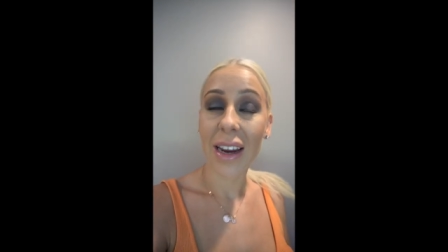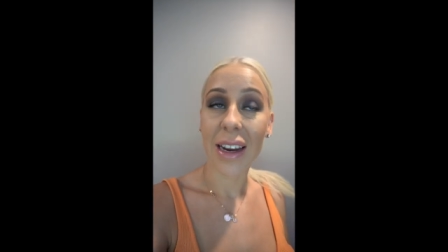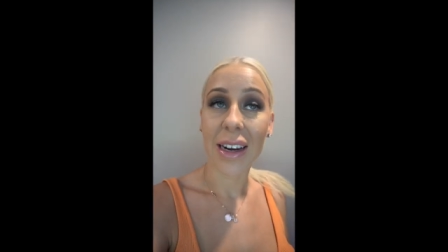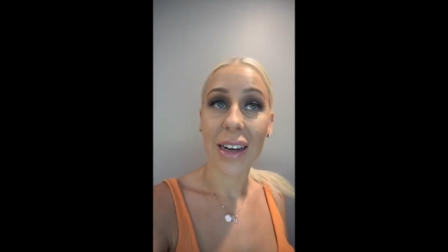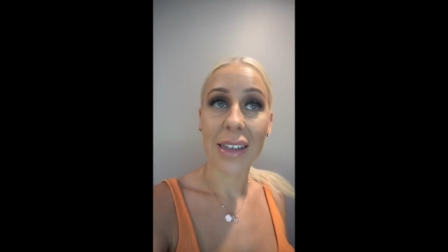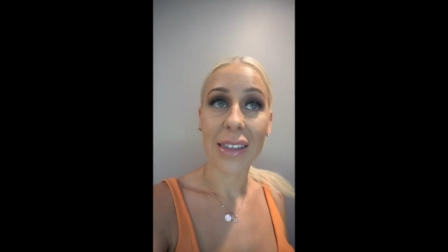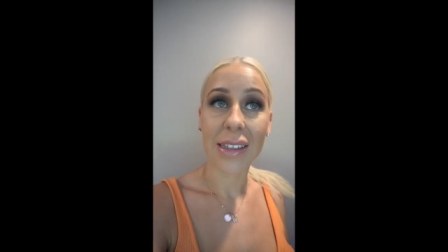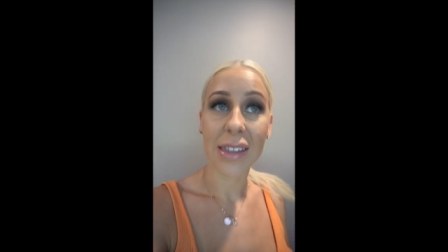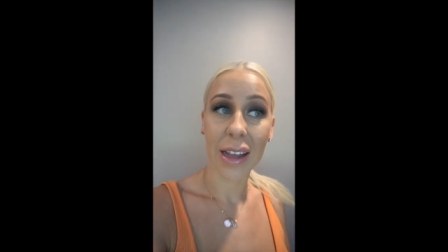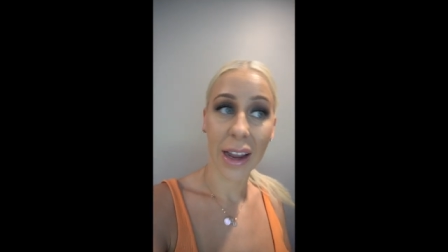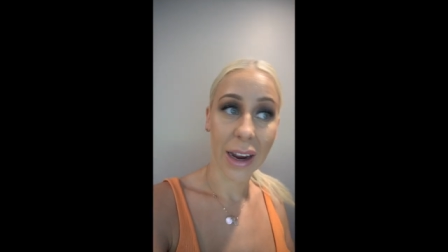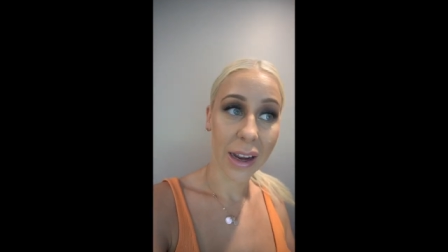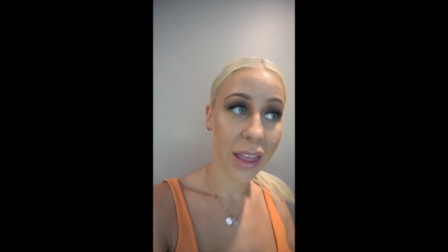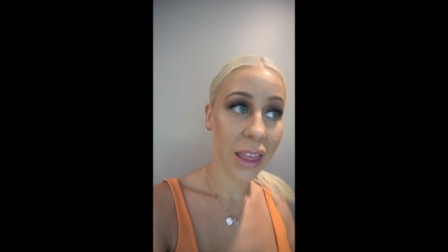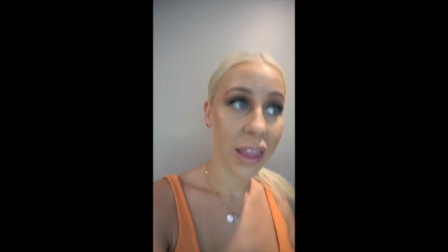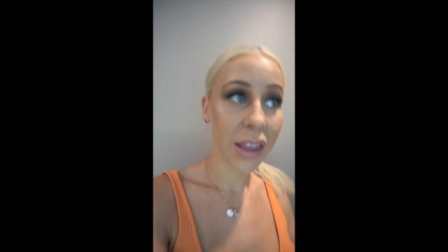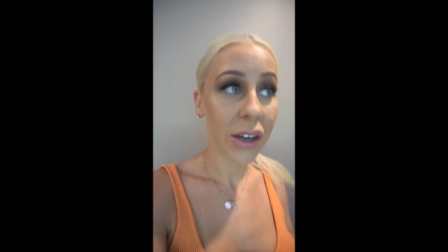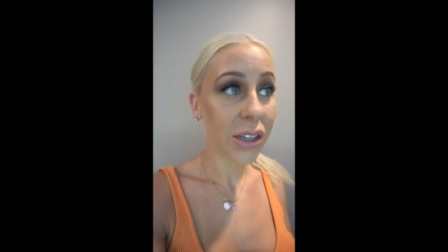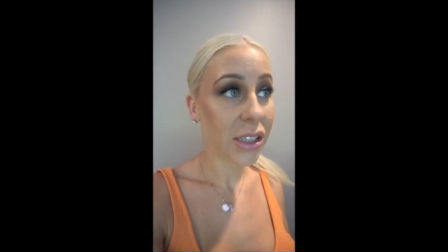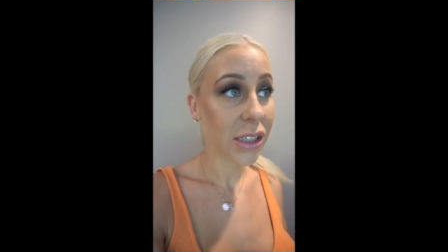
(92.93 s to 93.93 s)
It is like
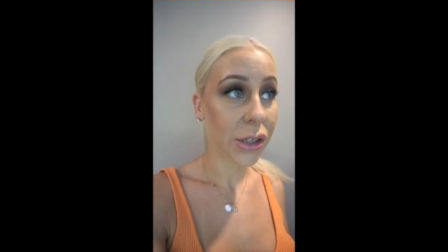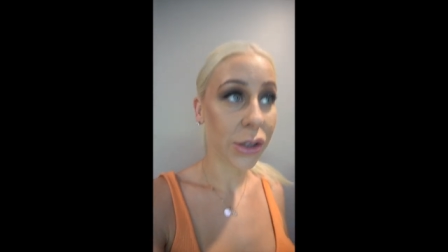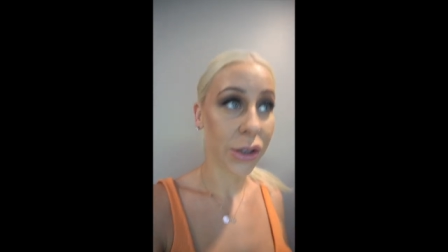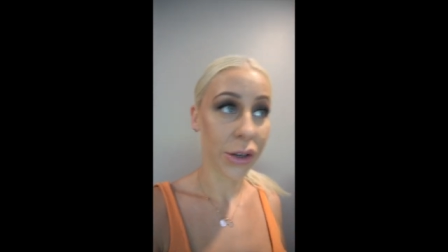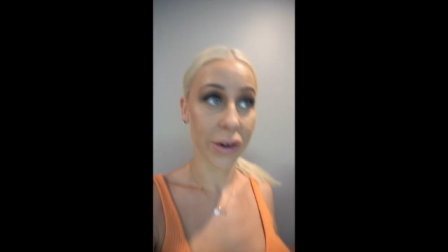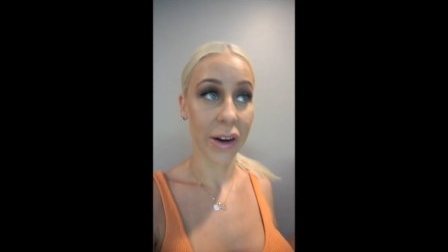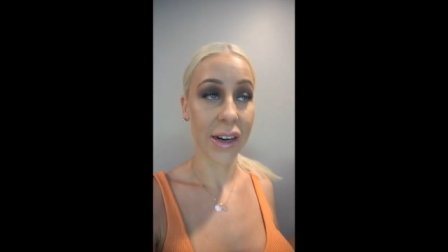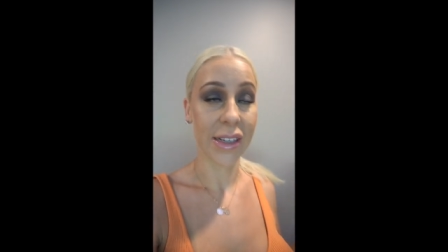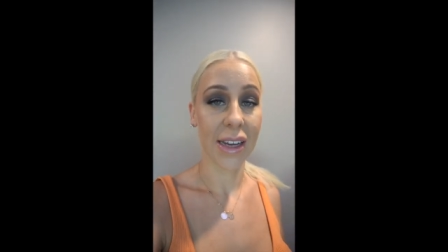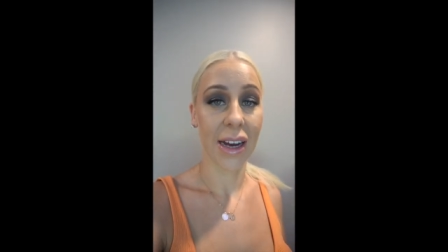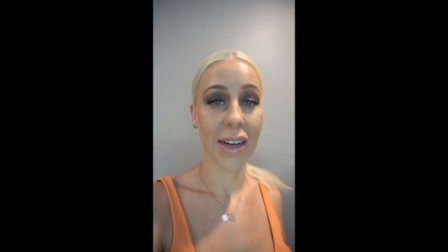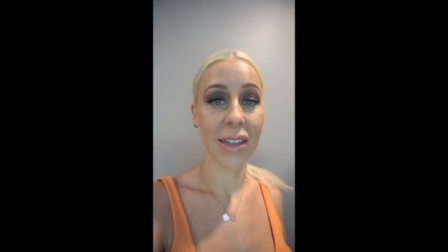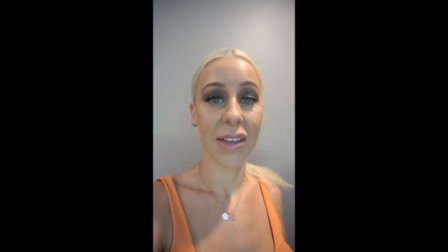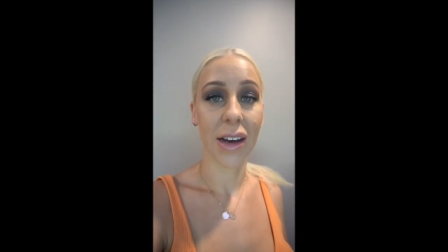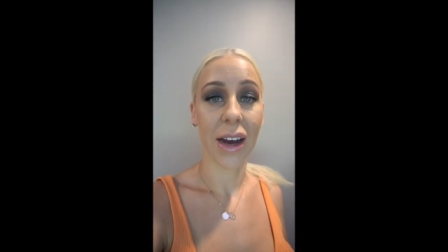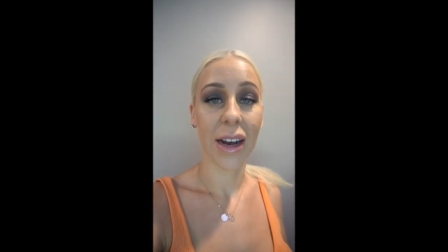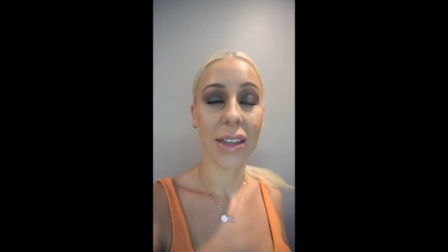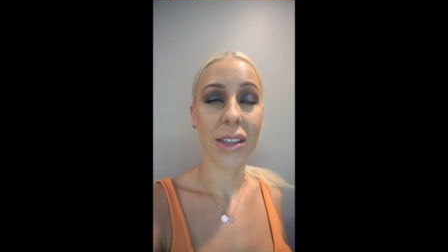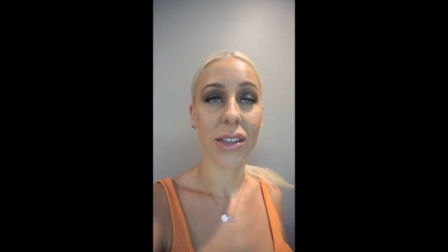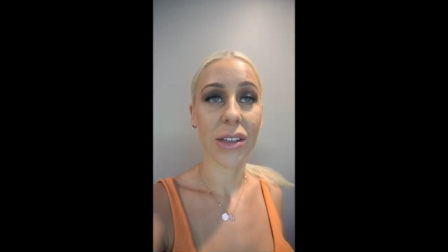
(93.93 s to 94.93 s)
32 degrees
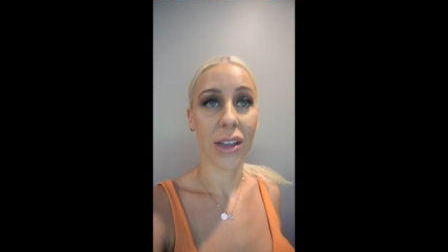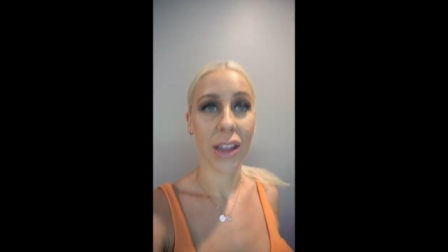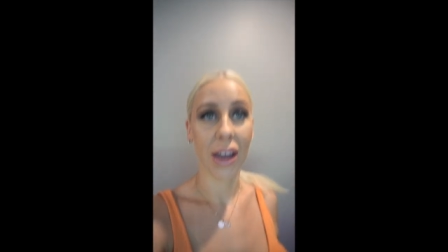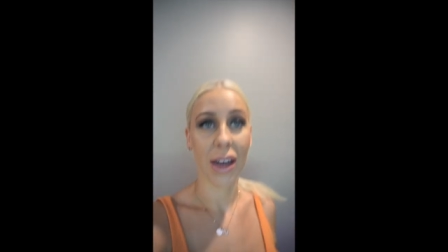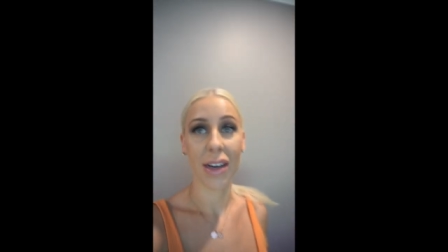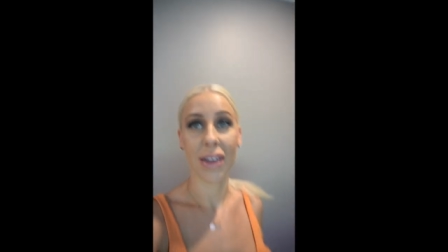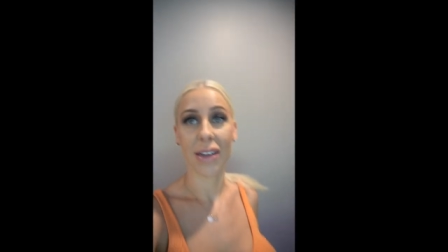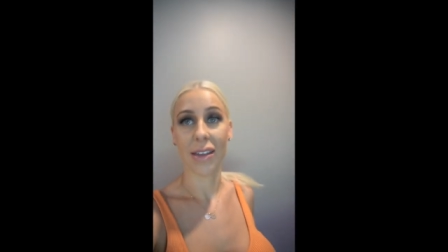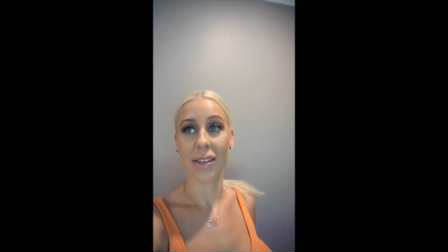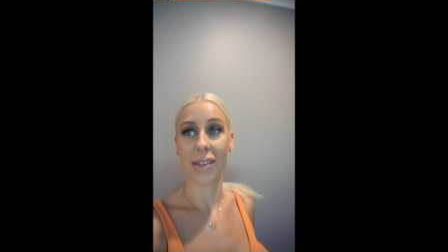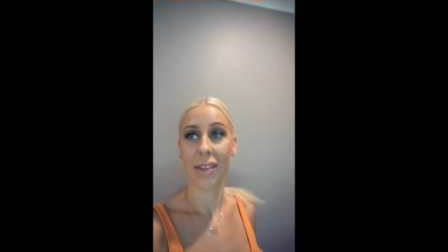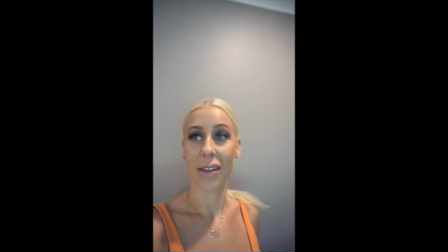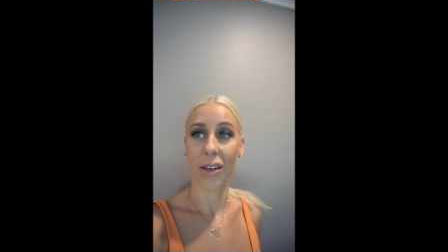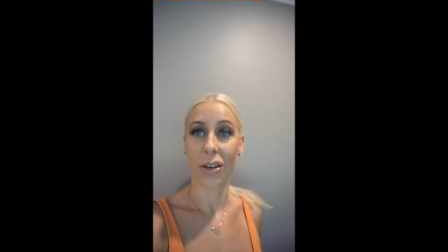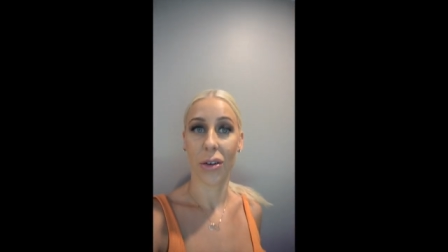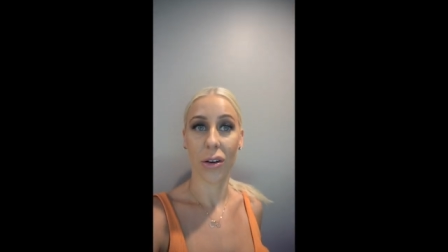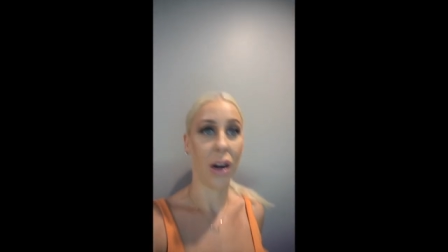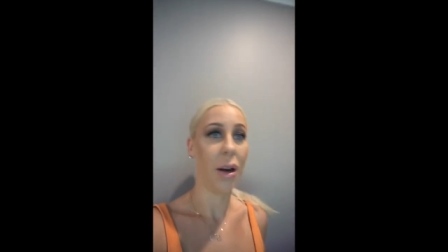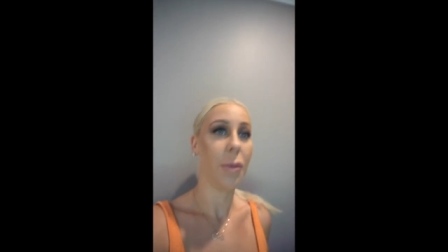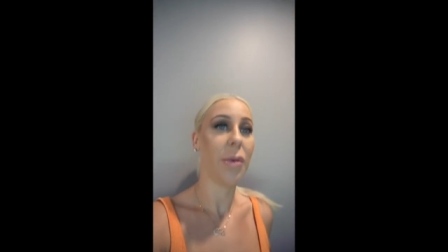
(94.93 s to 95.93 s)
outside so that is
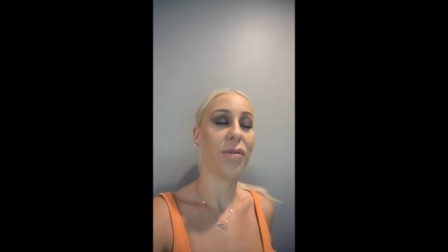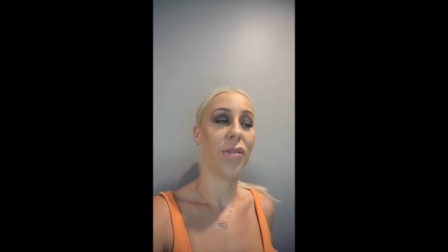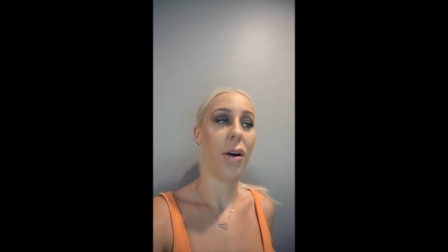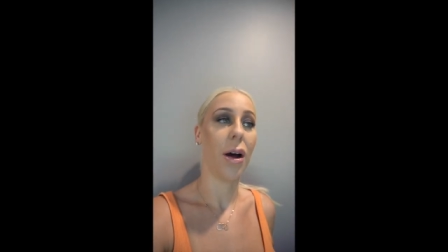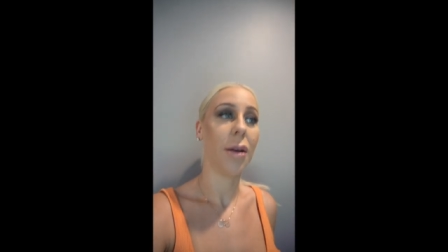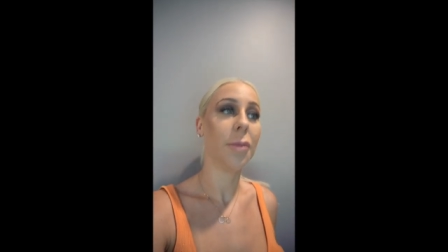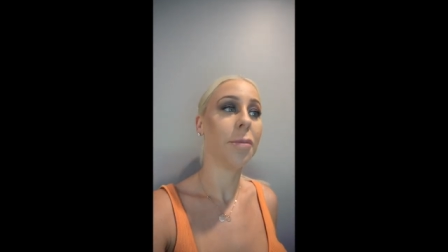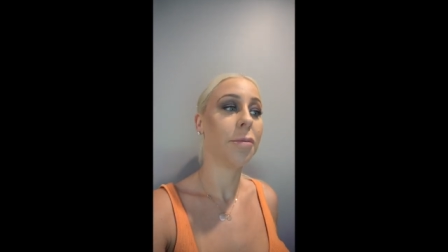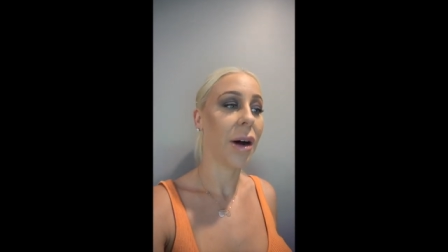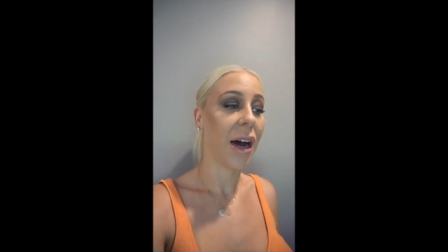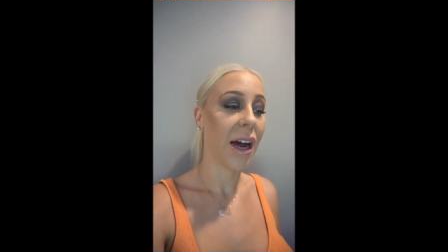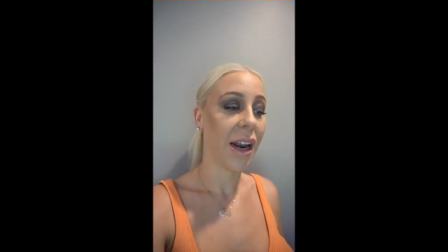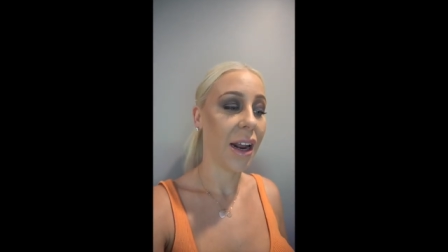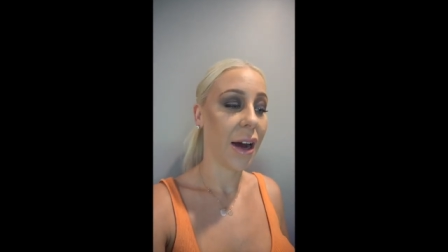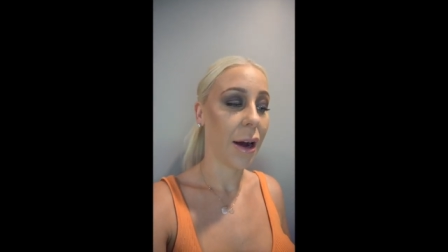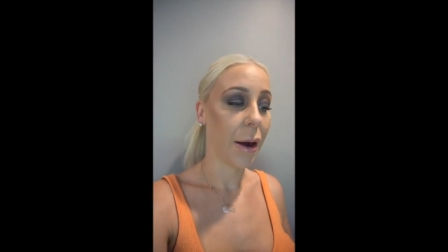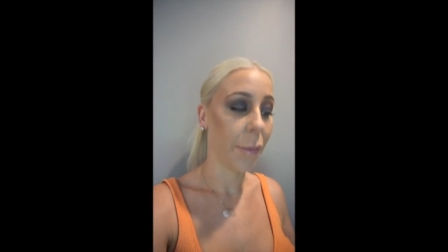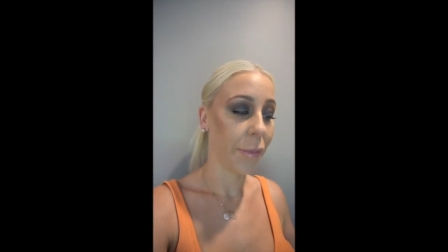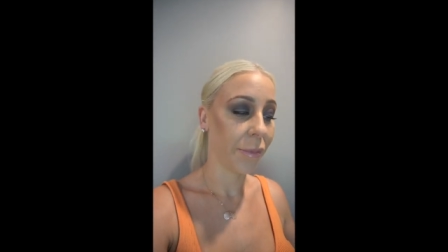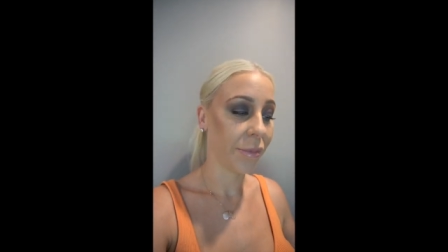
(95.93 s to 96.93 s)
not going to be fun but
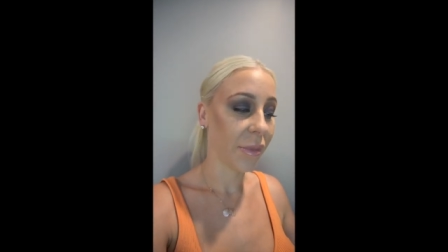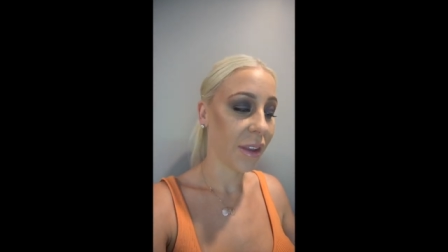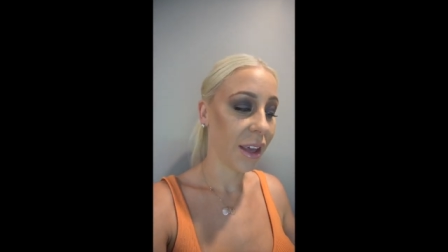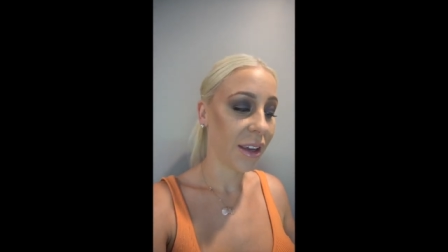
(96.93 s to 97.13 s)
um,